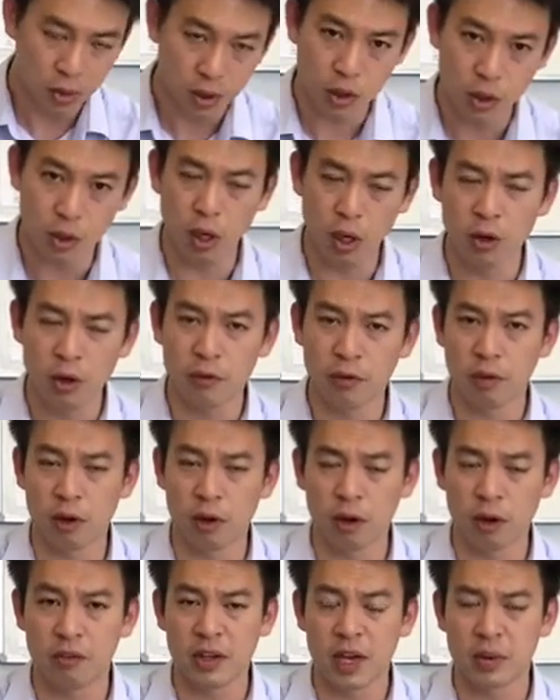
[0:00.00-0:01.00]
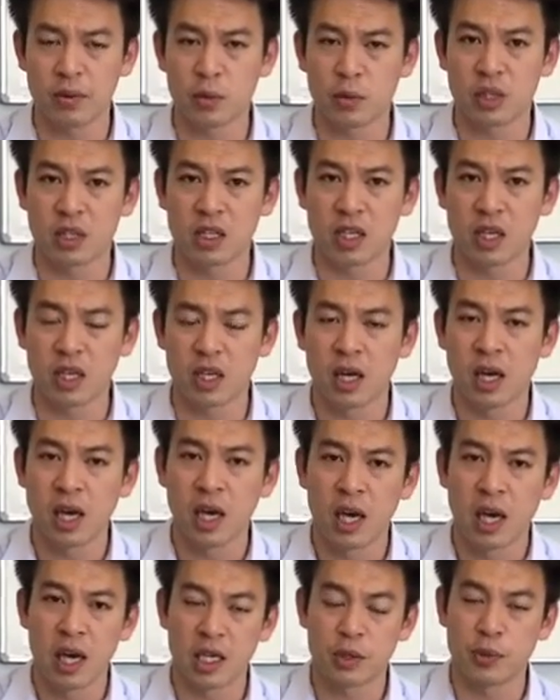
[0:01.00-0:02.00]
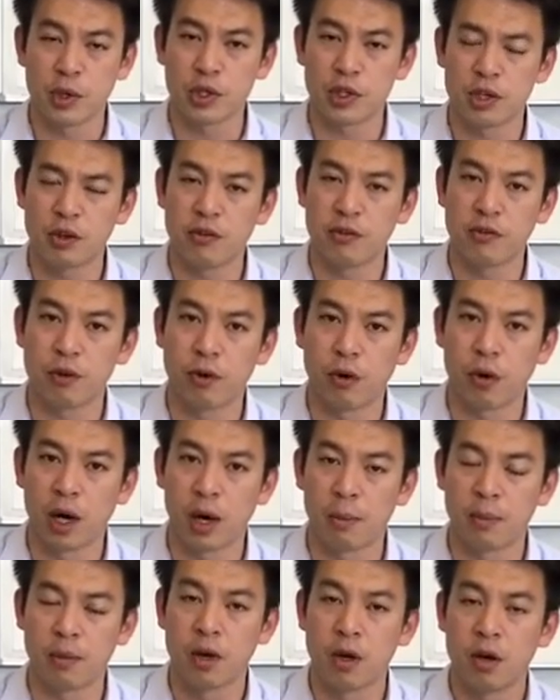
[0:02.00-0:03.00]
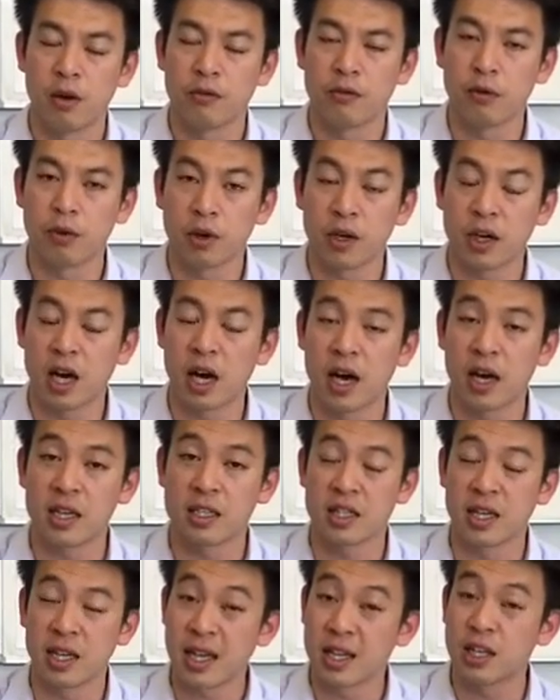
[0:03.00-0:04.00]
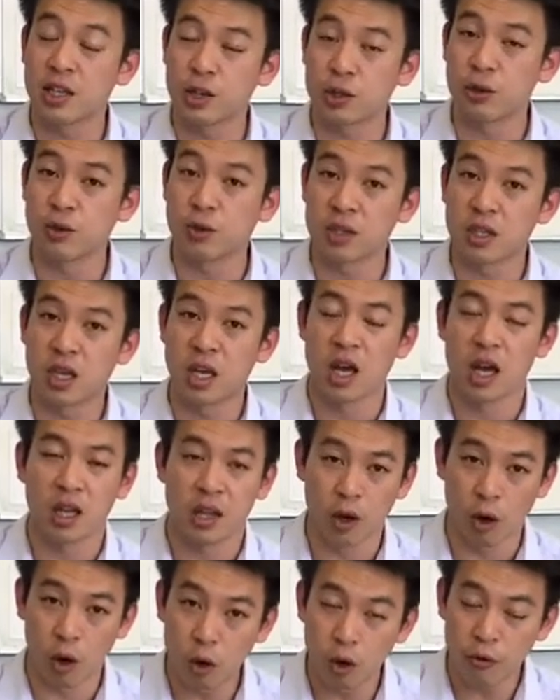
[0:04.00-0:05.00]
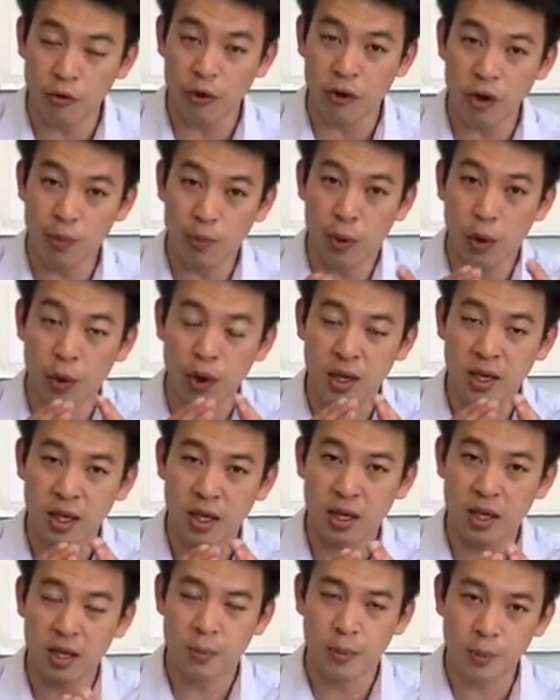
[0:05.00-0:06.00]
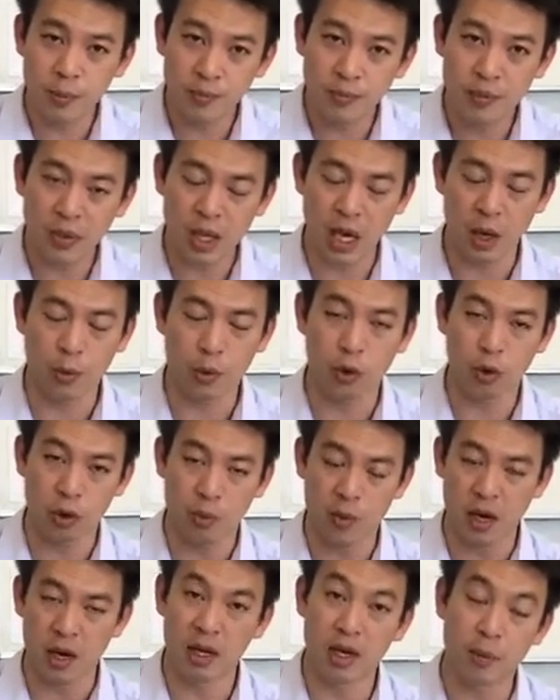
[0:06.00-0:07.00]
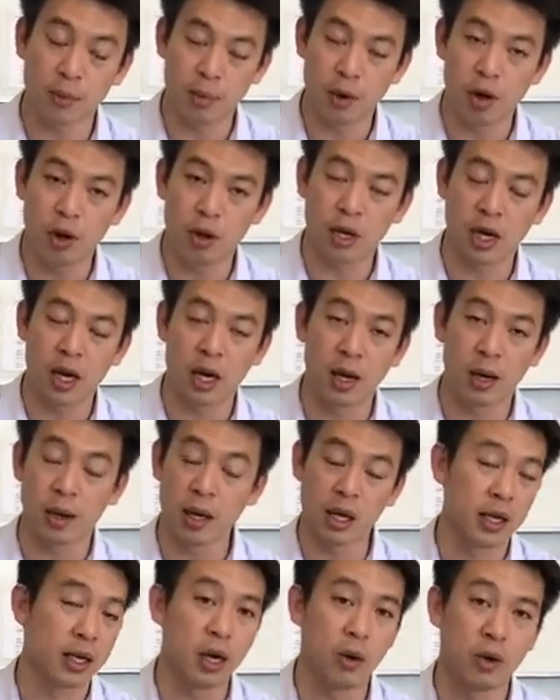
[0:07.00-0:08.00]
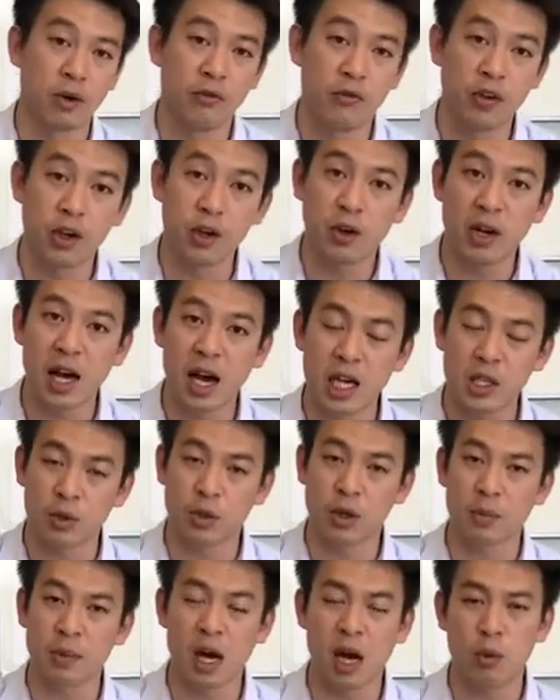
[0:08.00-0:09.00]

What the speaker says: So a lot of times we see, especially for guys, the leather shoes, they're all very pointed. And we talked about in the blog, in our video last week, about